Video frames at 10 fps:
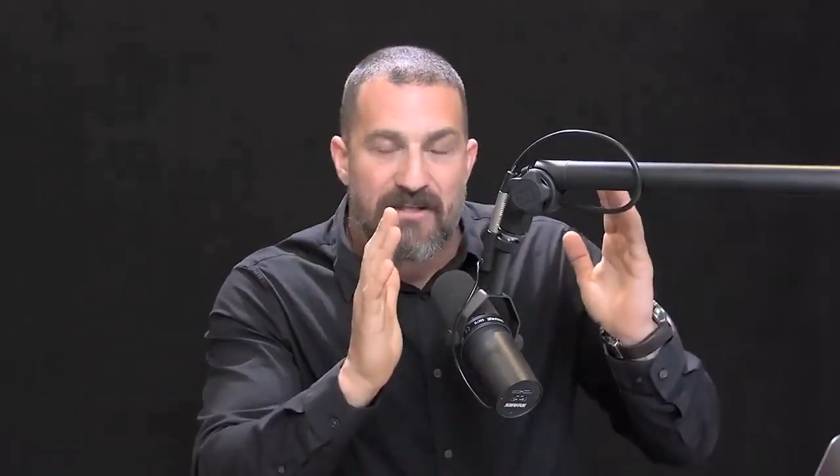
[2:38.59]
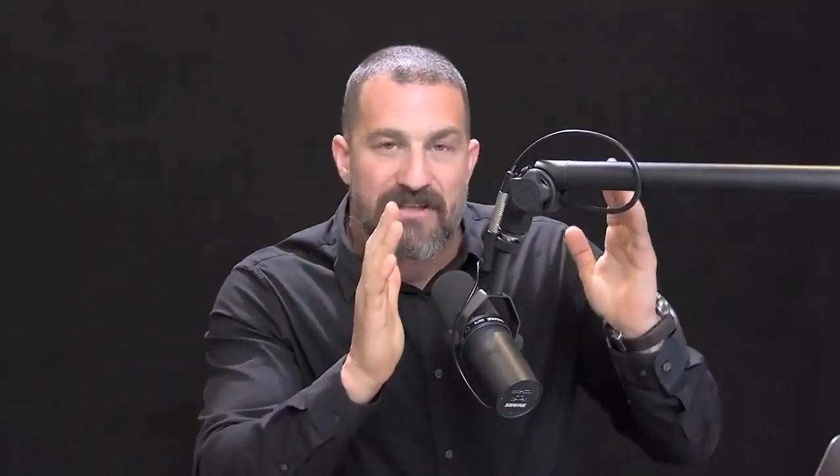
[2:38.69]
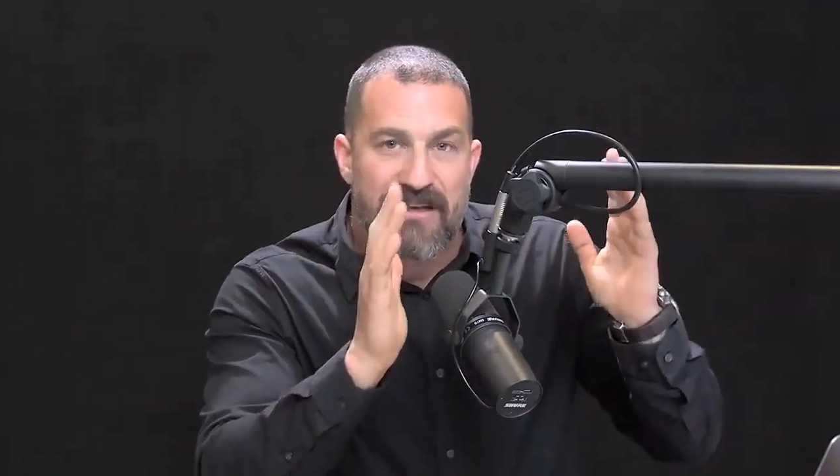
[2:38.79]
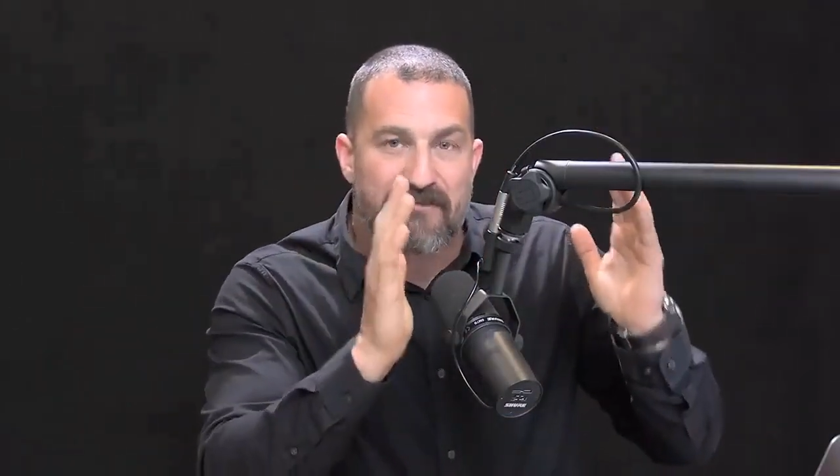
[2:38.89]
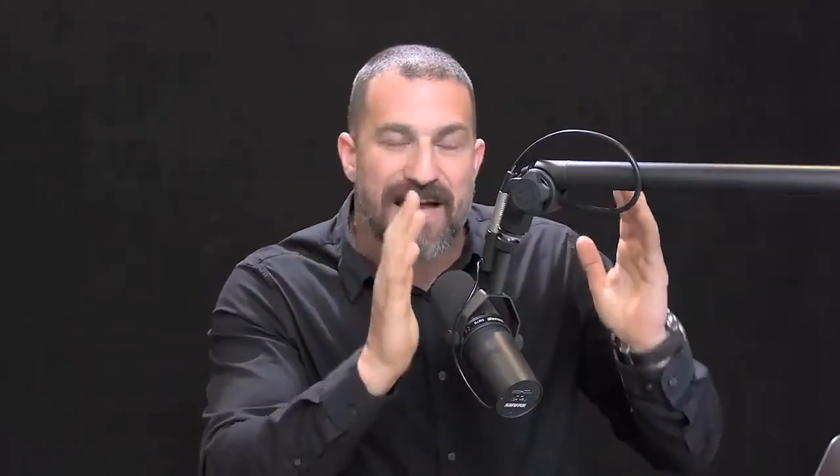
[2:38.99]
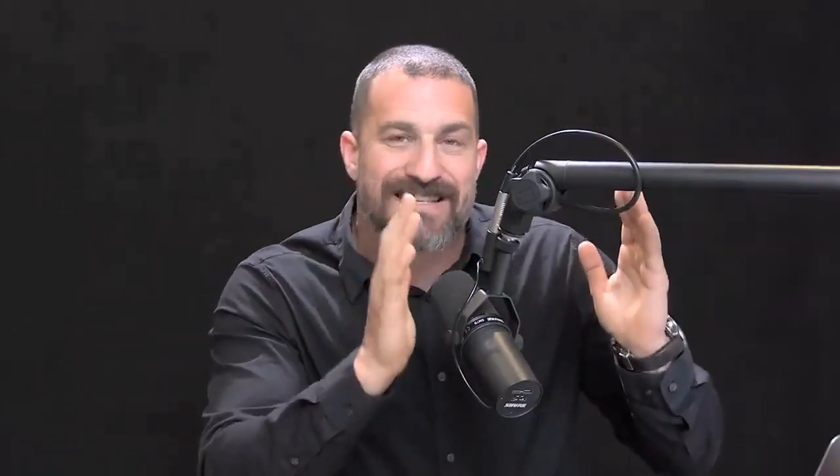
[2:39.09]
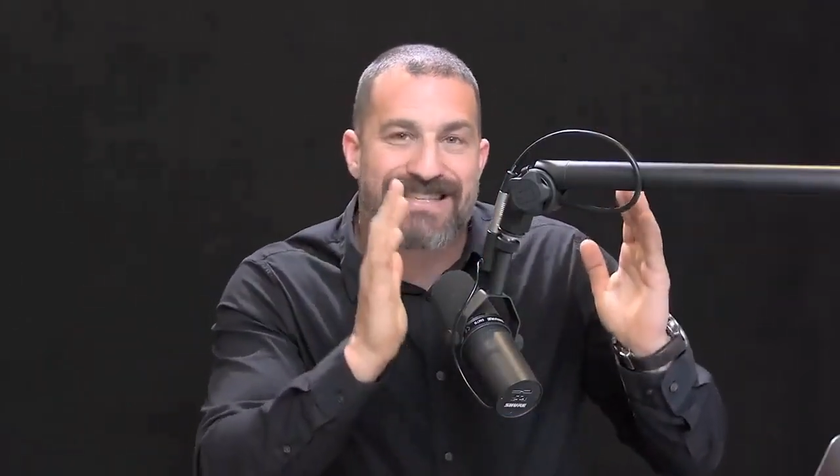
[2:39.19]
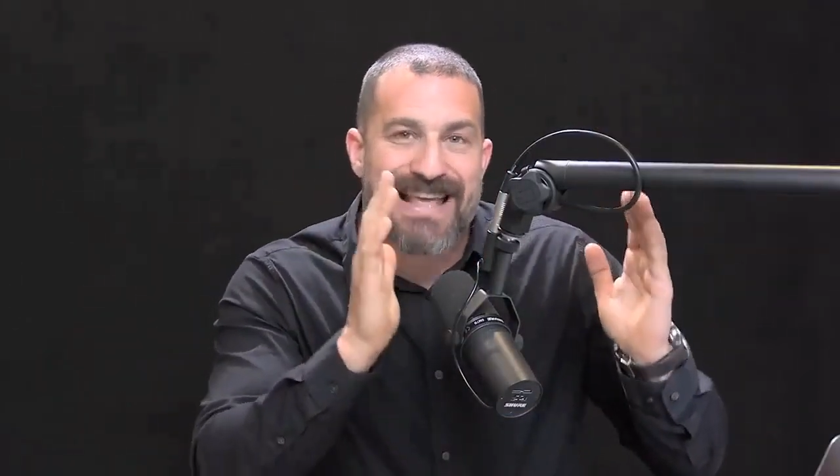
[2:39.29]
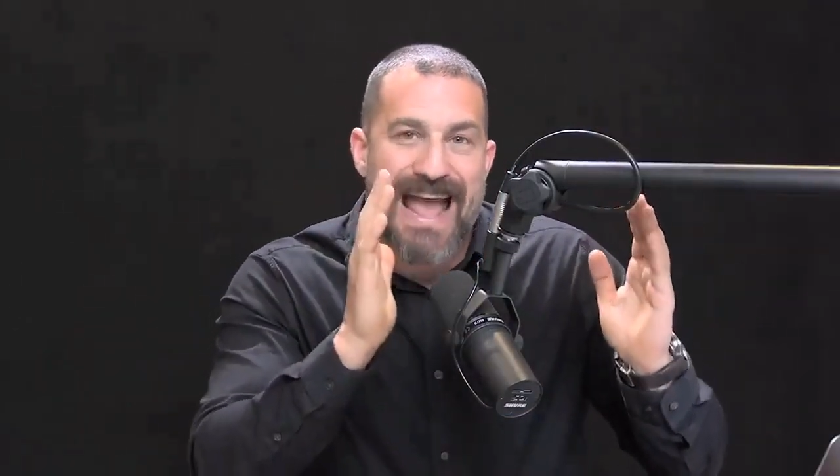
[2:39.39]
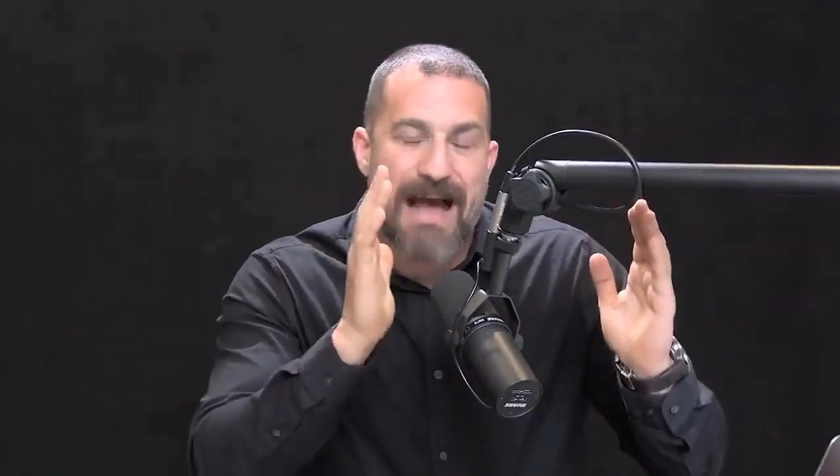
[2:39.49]
the
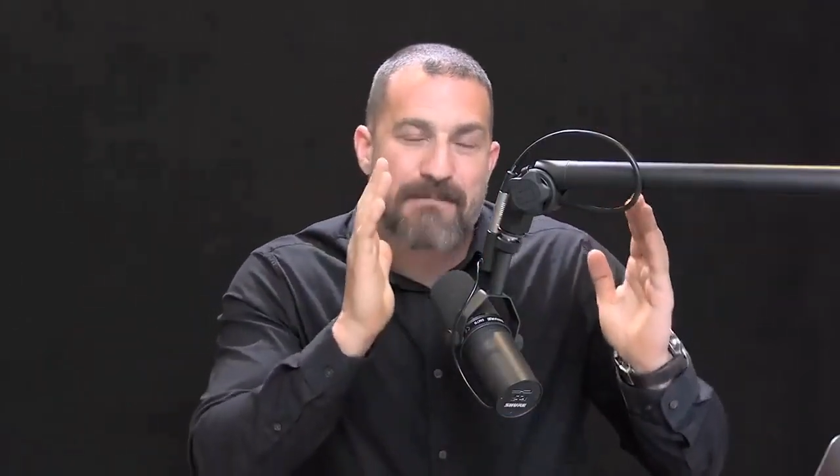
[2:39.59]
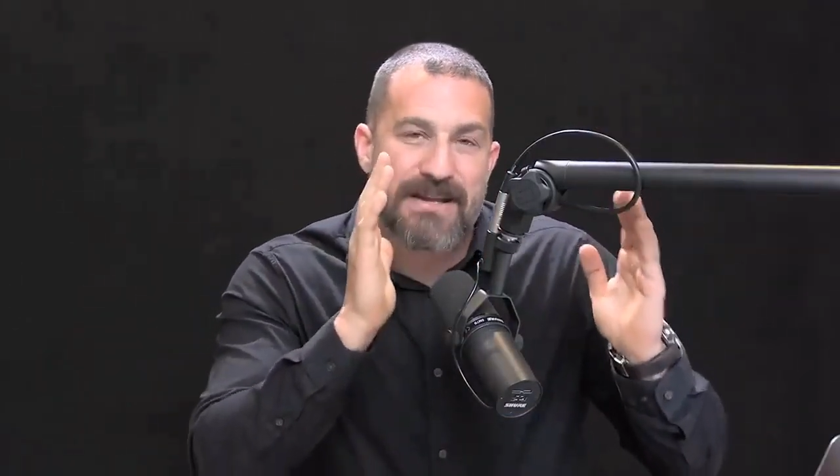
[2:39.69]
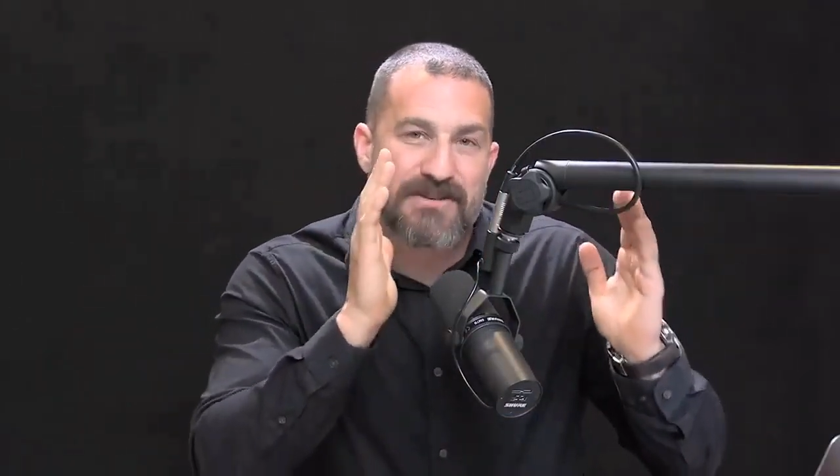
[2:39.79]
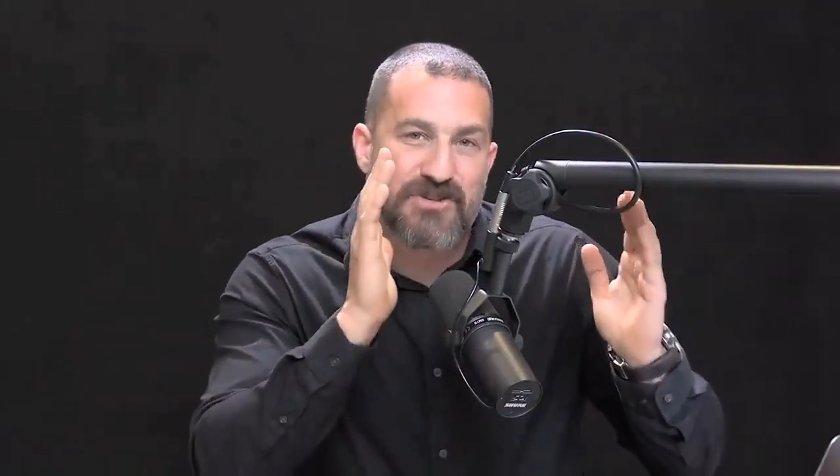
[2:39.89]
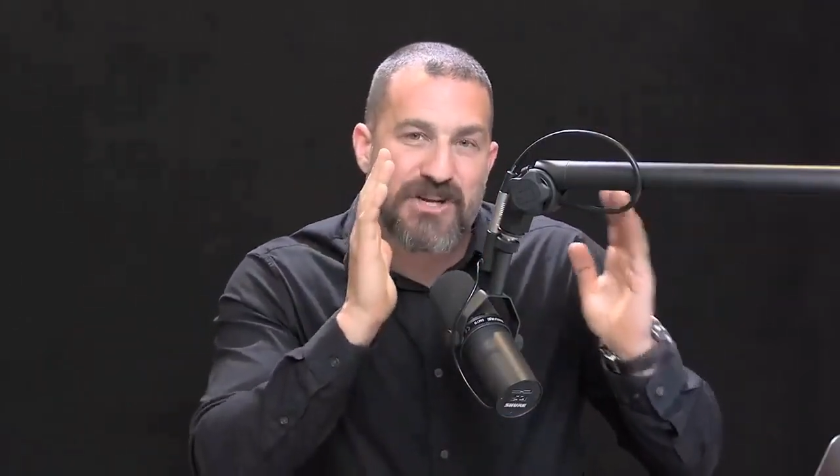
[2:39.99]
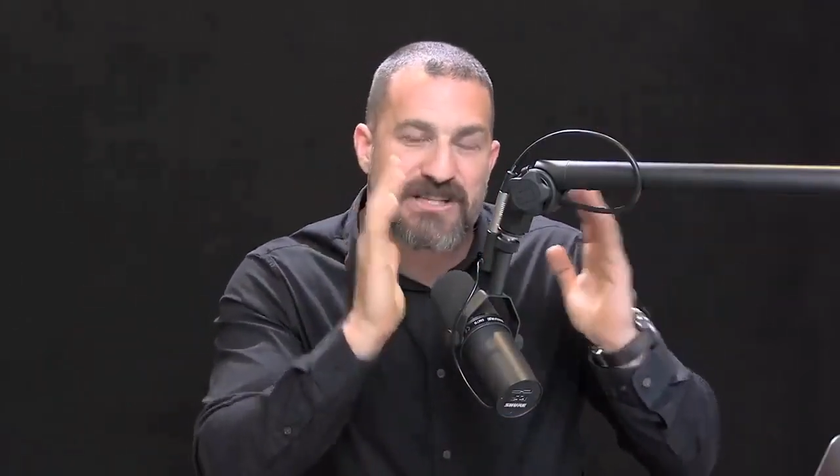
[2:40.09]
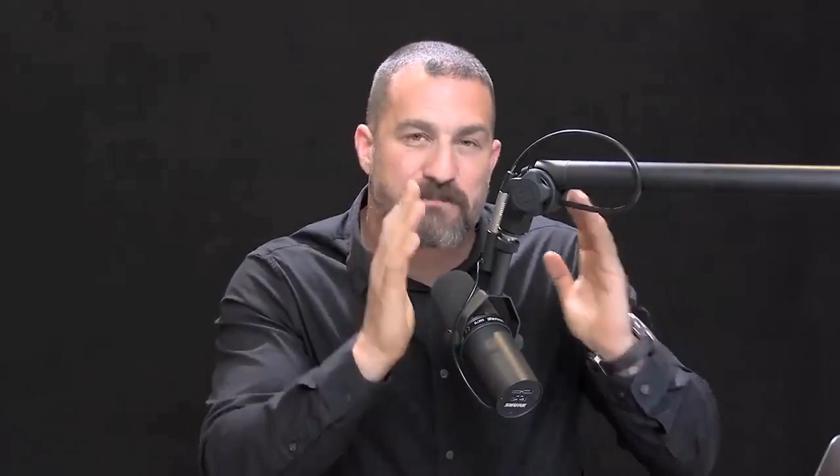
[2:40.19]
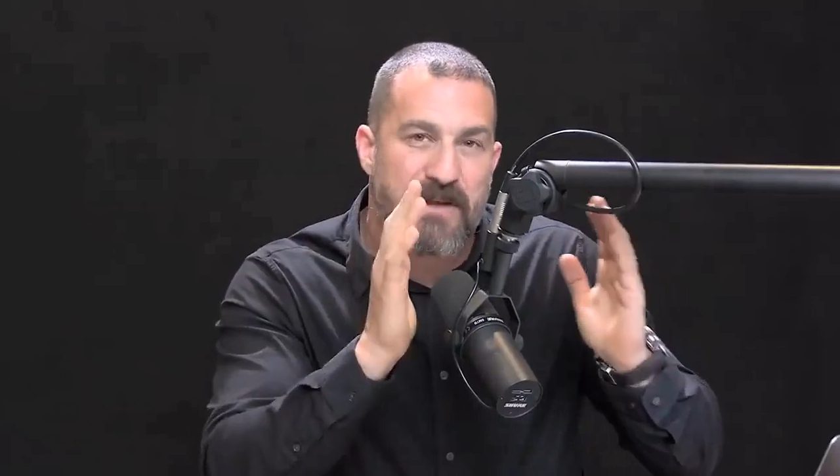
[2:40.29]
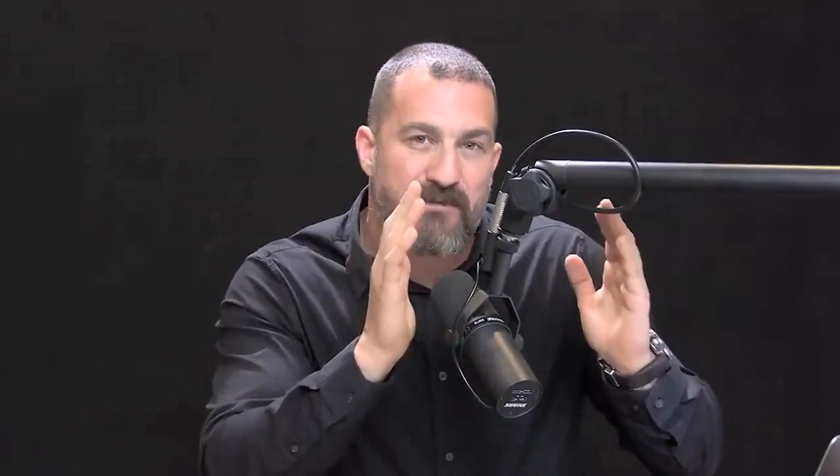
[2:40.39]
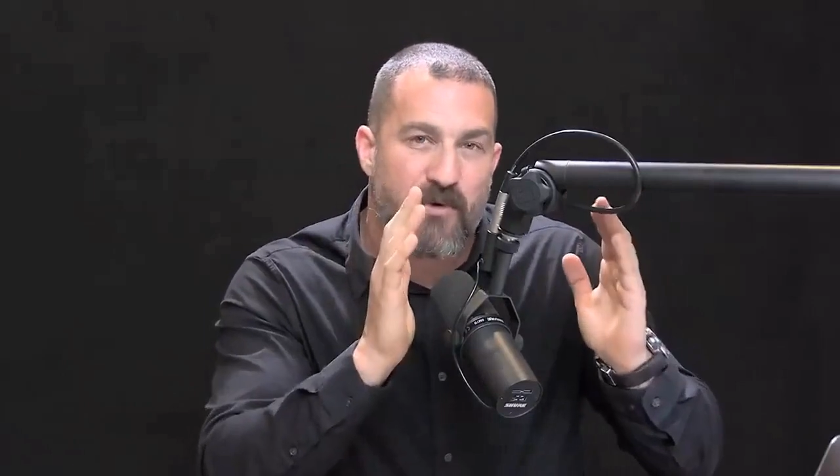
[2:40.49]
events that happen
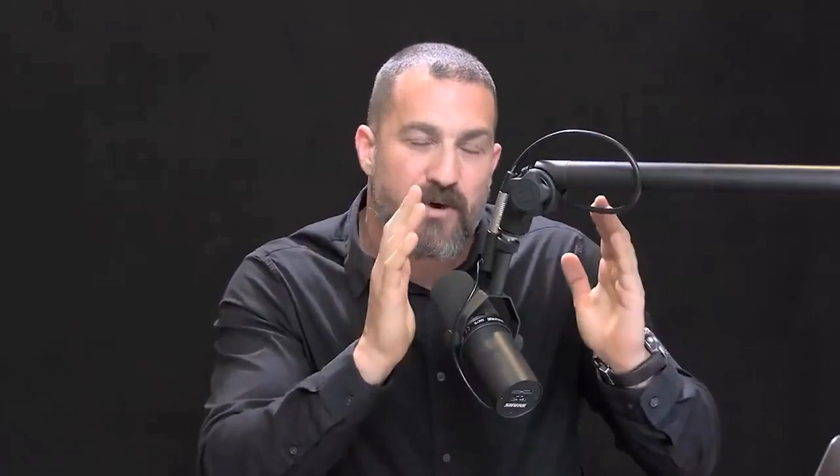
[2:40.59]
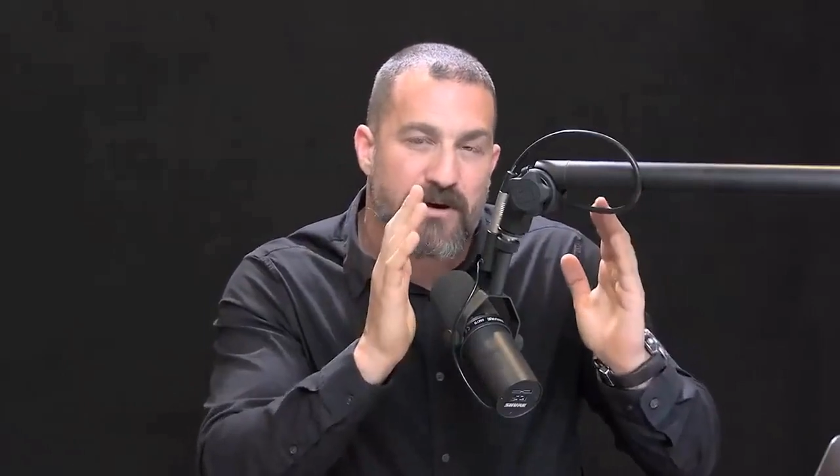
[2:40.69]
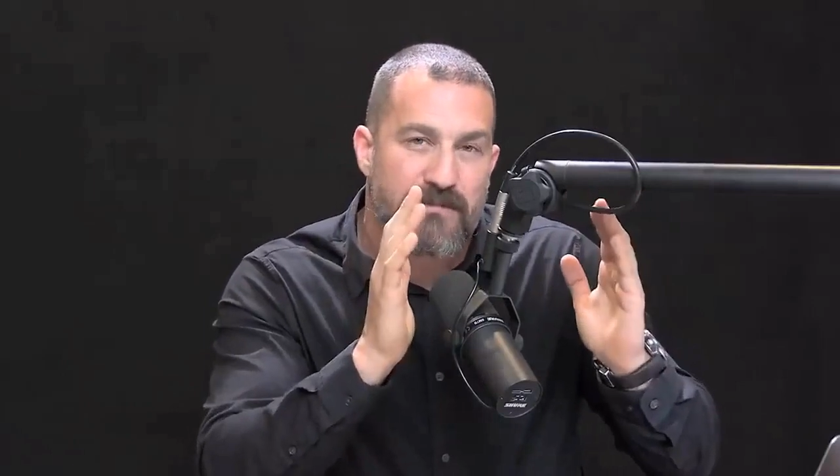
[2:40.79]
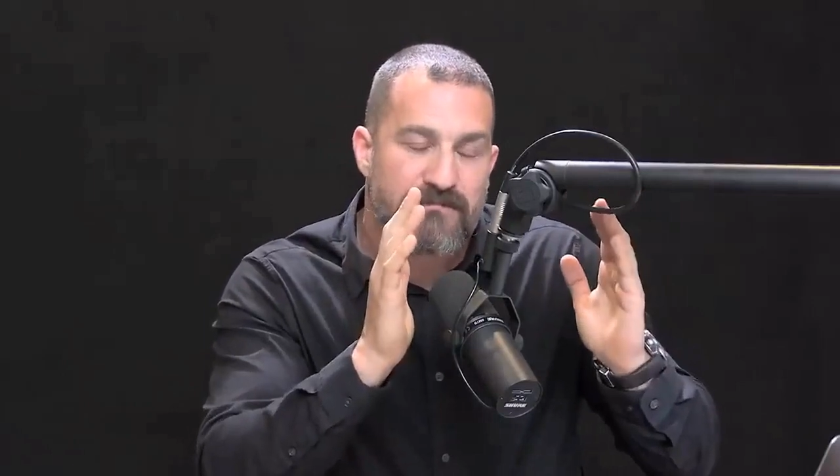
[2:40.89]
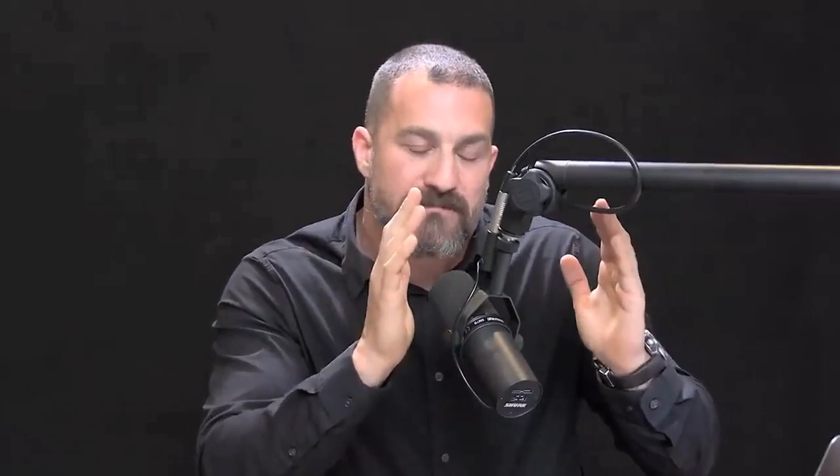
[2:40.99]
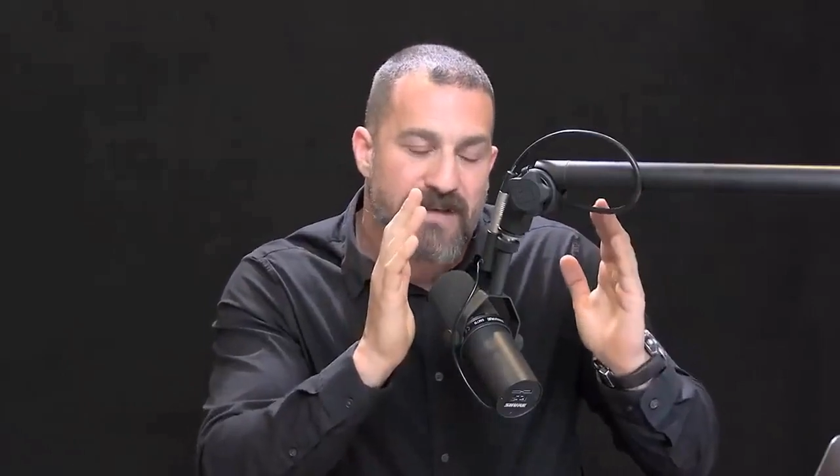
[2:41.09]
just before